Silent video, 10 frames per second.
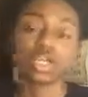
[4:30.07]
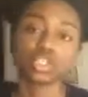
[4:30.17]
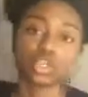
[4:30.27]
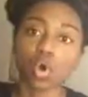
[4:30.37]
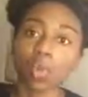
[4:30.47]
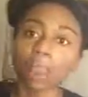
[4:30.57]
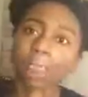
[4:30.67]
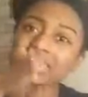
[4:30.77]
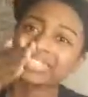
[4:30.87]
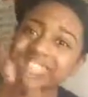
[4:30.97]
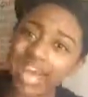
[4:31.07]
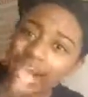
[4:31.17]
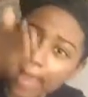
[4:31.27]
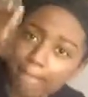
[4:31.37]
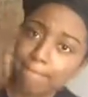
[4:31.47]
So,
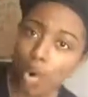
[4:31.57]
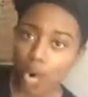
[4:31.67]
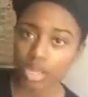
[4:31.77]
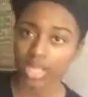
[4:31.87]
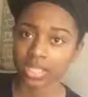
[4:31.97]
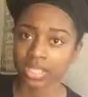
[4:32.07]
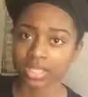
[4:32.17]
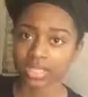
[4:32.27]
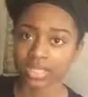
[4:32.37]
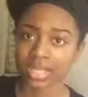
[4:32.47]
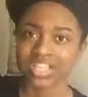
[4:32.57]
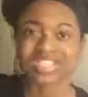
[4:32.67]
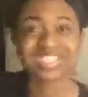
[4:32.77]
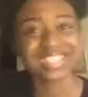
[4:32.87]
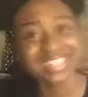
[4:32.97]
Saturday morning
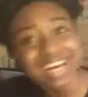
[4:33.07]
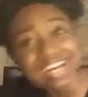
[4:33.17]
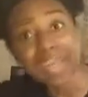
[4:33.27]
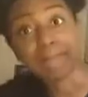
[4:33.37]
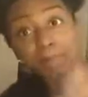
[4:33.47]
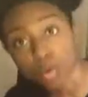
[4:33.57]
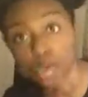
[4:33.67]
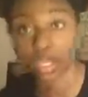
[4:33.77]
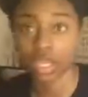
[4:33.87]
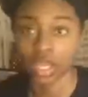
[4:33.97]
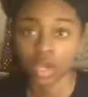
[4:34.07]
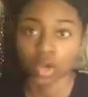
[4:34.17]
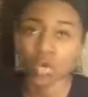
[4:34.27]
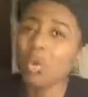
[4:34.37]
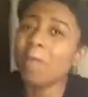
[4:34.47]
to Sunday morning
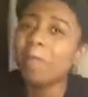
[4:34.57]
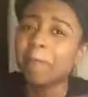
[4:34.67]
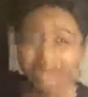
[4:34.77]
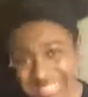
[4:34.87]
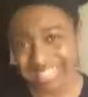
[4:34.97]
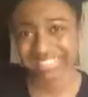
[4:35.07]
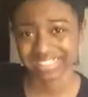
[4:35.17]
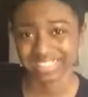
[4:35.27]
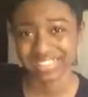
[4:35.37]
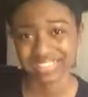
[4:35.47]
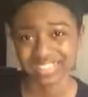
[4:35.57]
on buses.